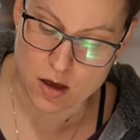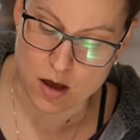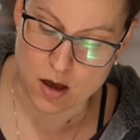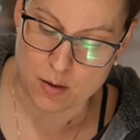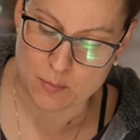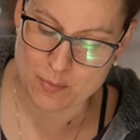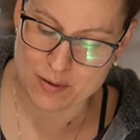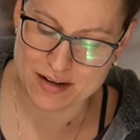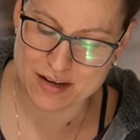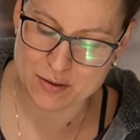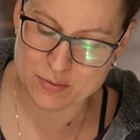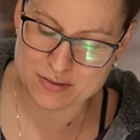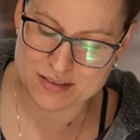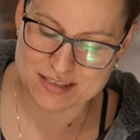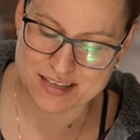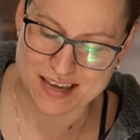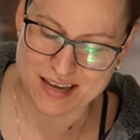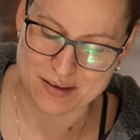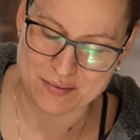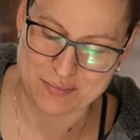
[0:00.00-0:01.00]
but it was
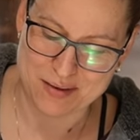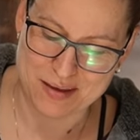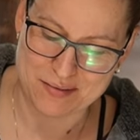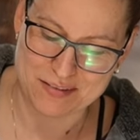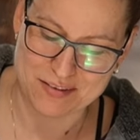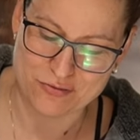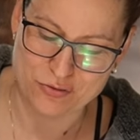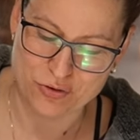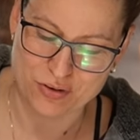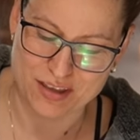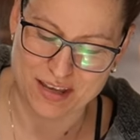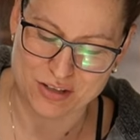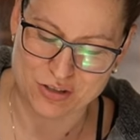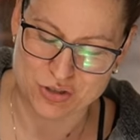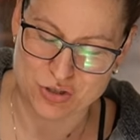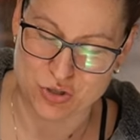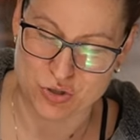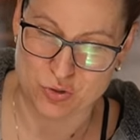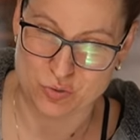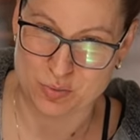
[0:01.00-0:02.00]
like maybe for like
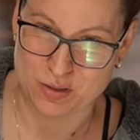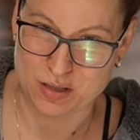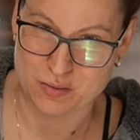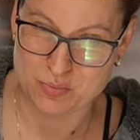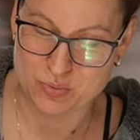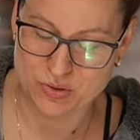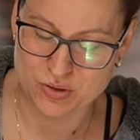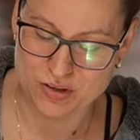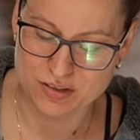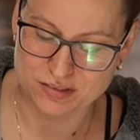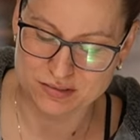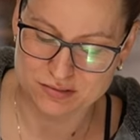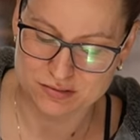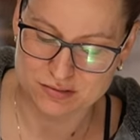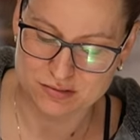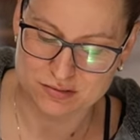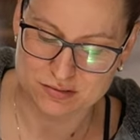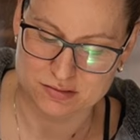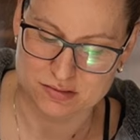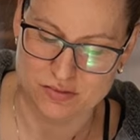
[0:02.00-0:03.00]
2 people
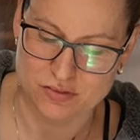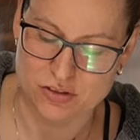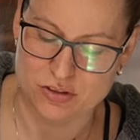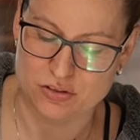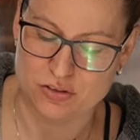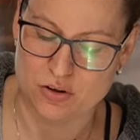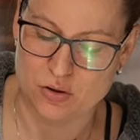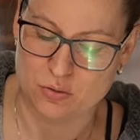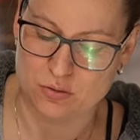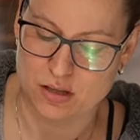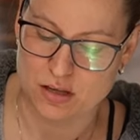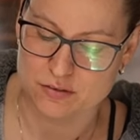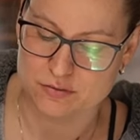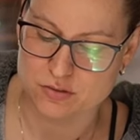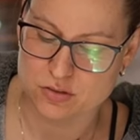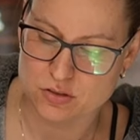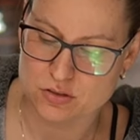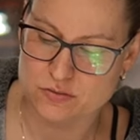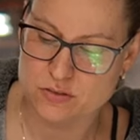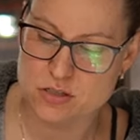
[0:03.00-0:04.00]
with no
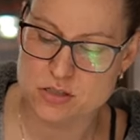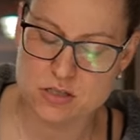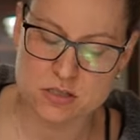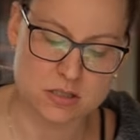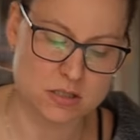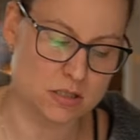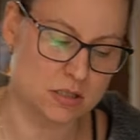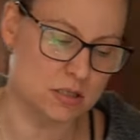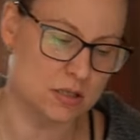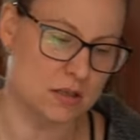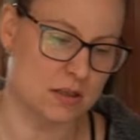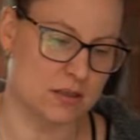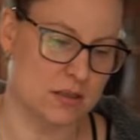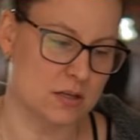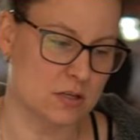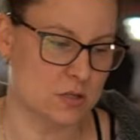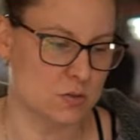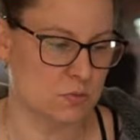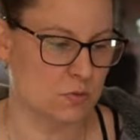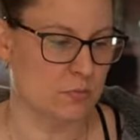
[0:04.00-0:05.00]
leftovers.
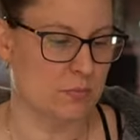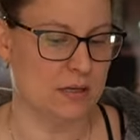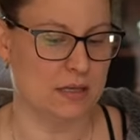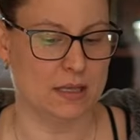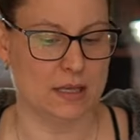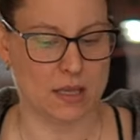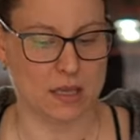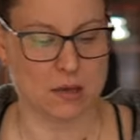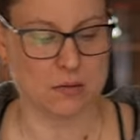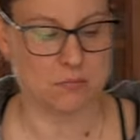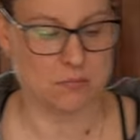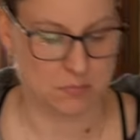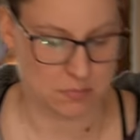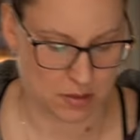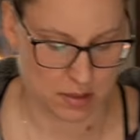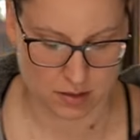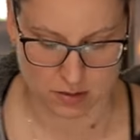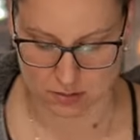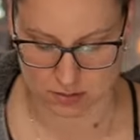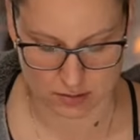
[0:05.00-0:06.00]
This will be like a
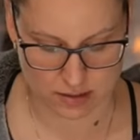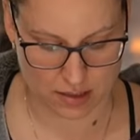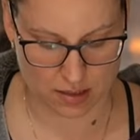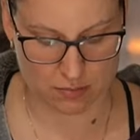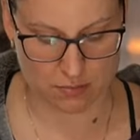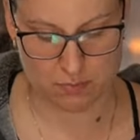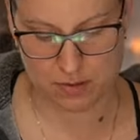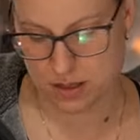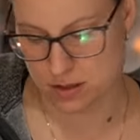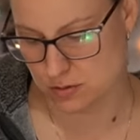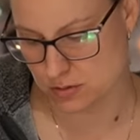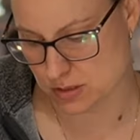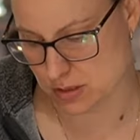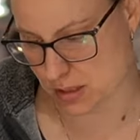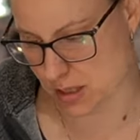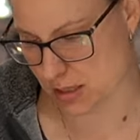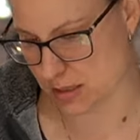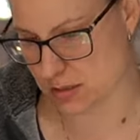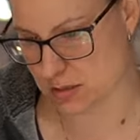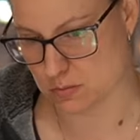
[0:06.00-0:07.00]
meal, like a bigger
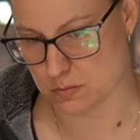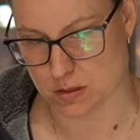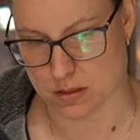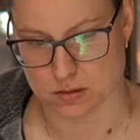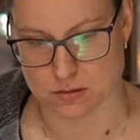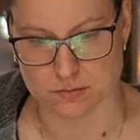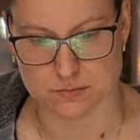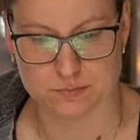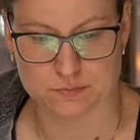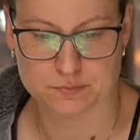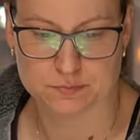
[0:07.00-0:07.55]
size meal.